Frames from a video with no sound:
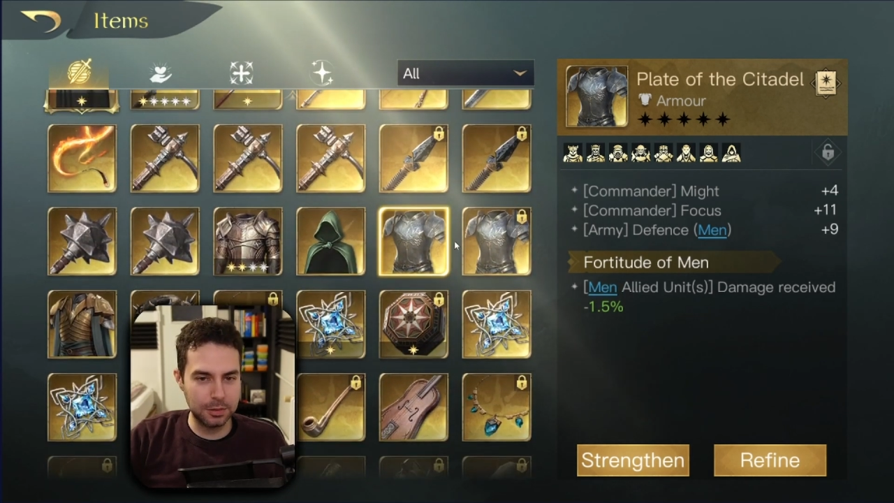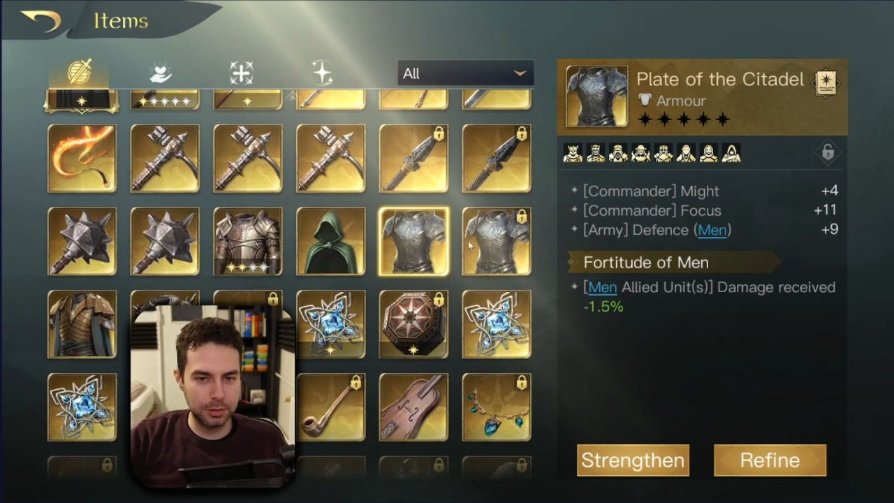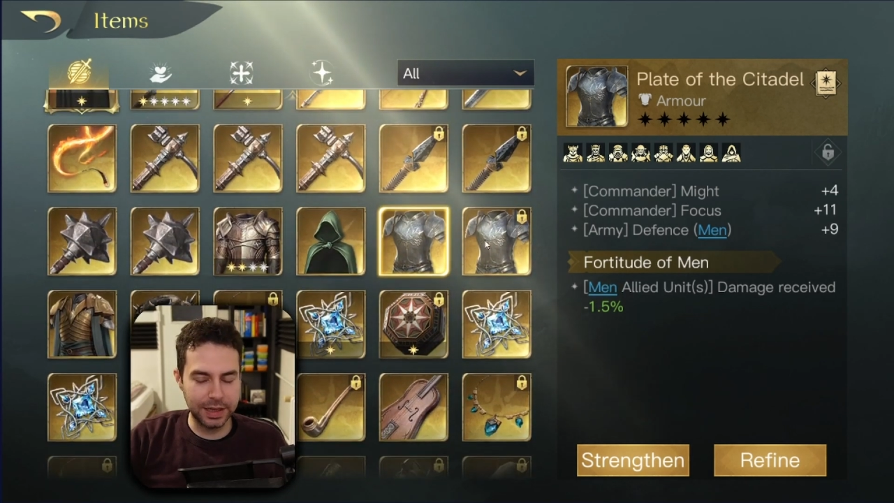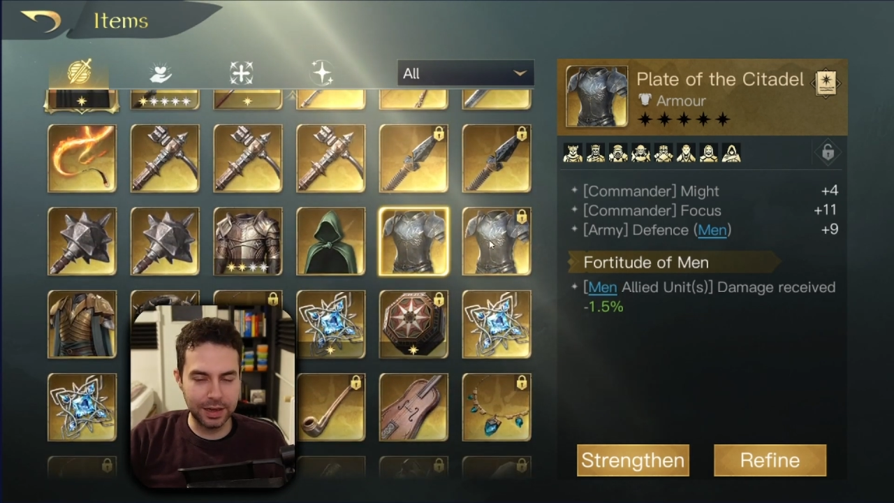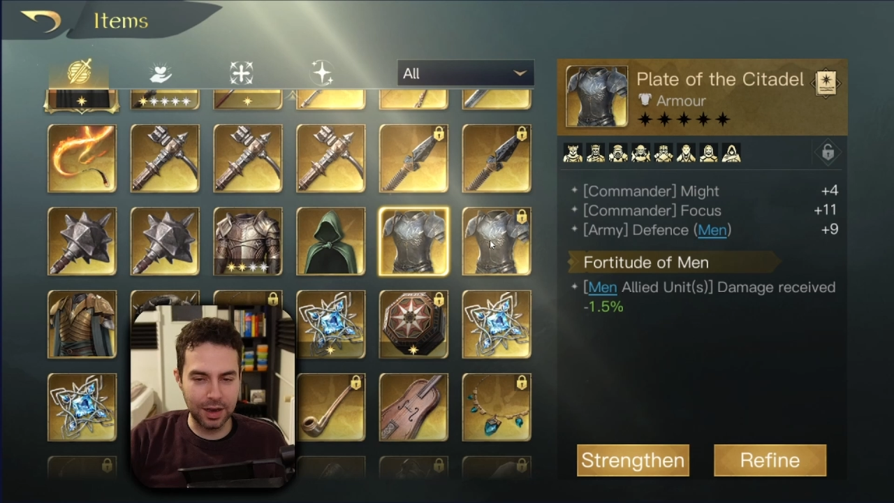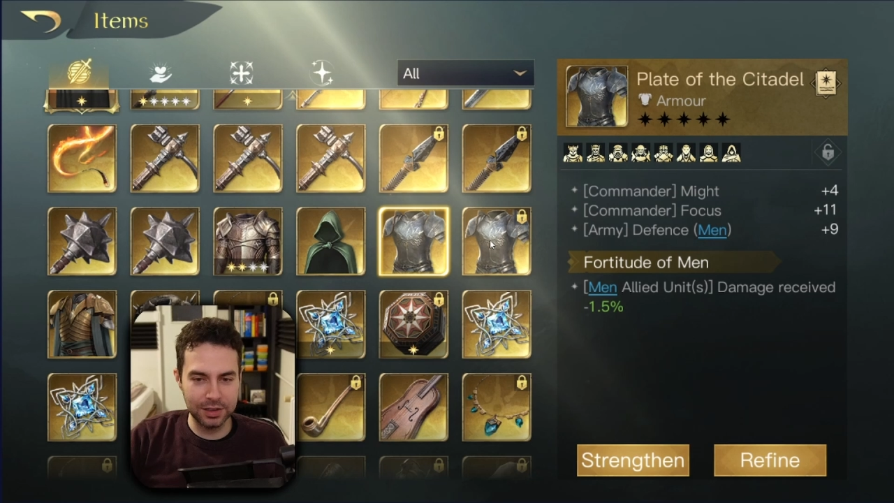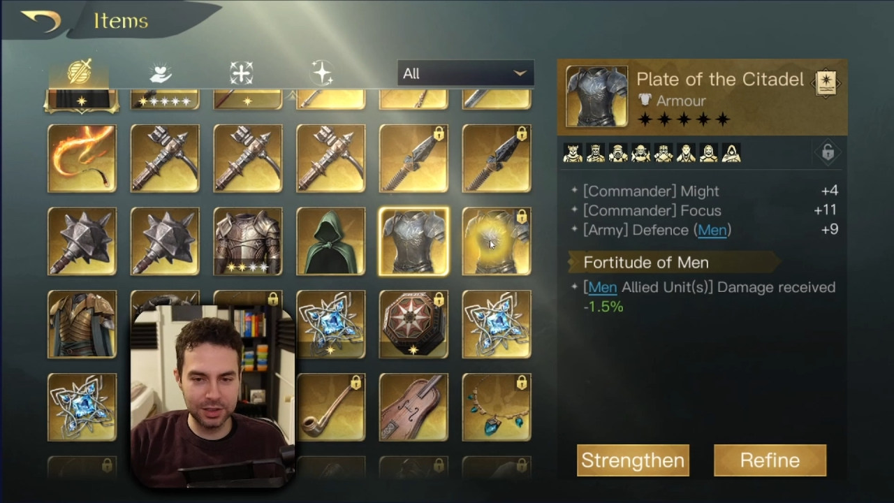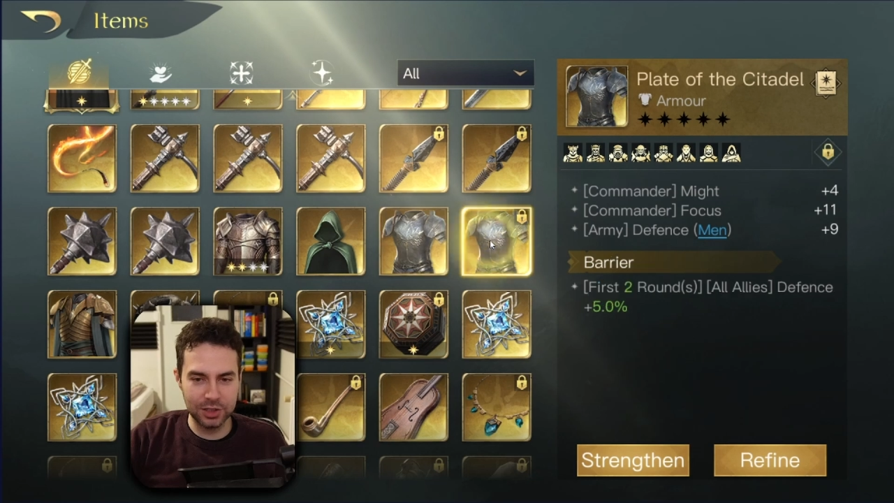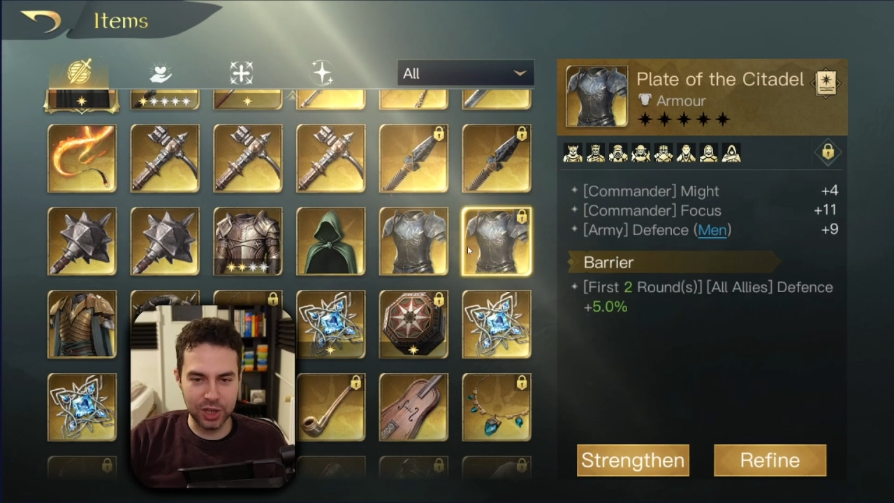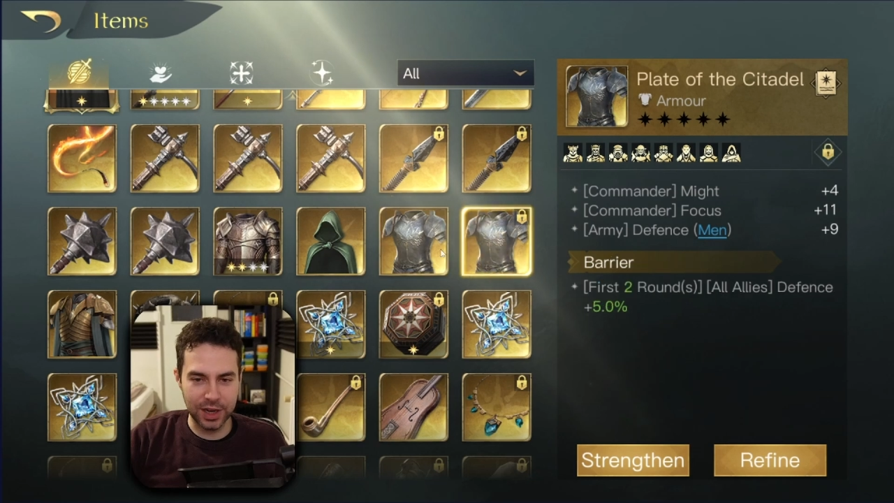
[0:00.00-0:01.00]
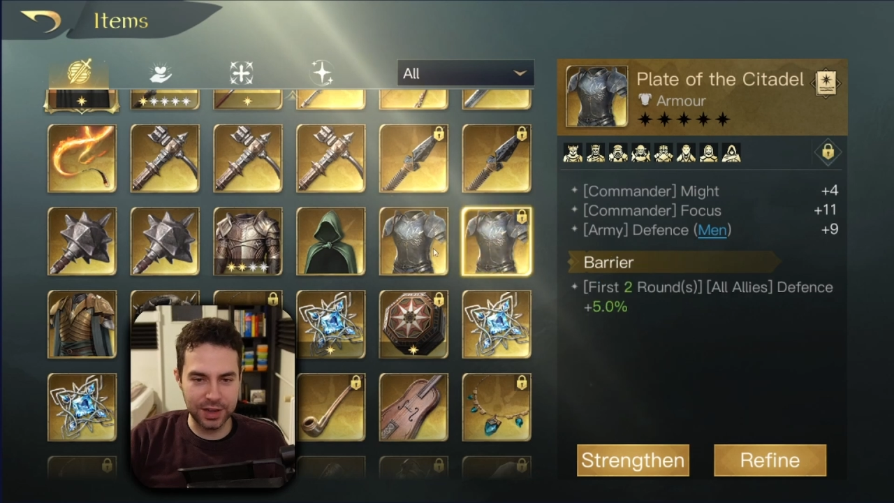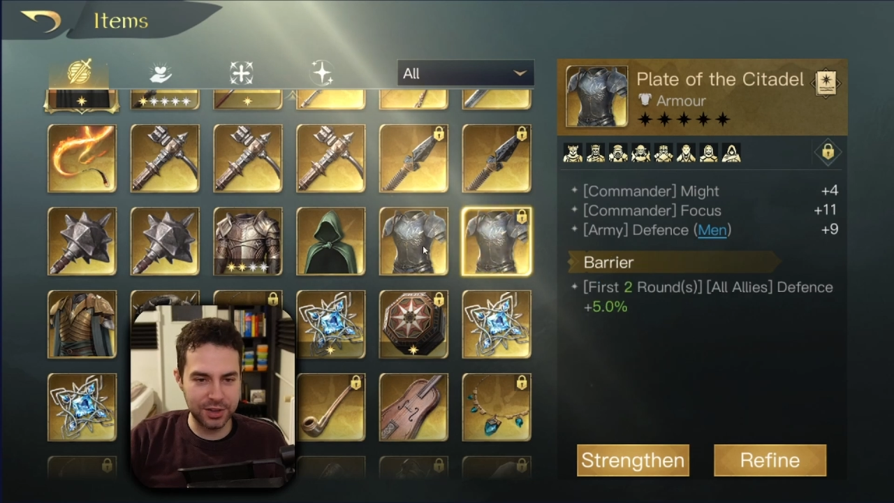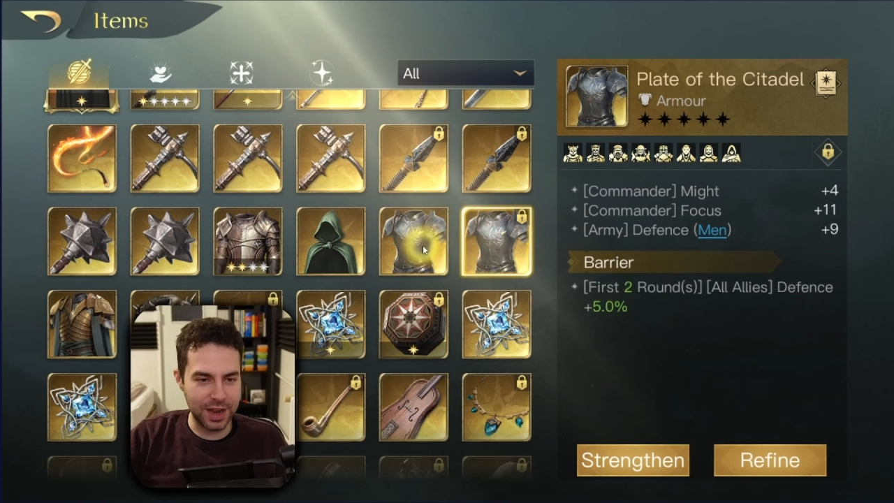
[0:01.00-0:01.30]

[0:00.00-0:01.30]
We can't change